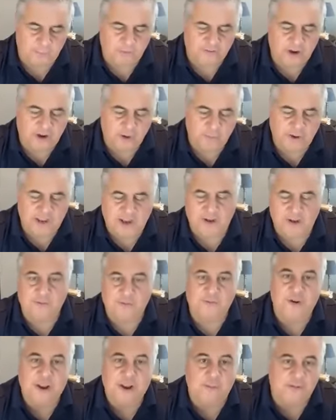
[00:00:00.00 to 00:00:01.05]
start with kind of
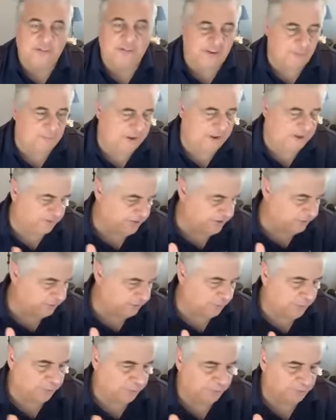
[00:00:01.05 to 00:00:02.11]
frequency of business
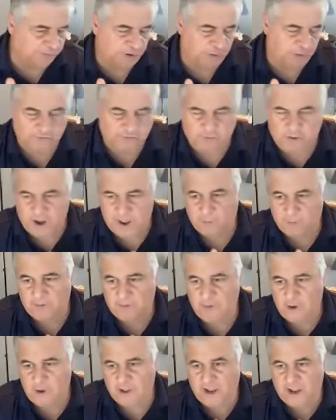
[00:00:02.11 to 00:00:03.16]
reviews, right? We've
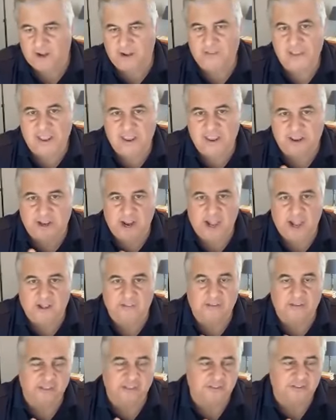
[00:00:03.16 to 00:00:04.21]
all kind of taken on
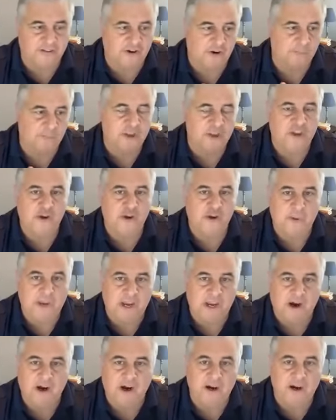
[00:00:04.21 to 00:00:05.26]
to the term
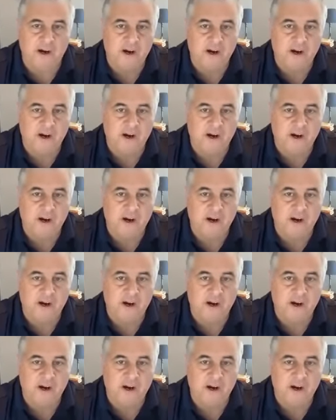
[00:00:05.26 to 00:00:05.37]
QBR.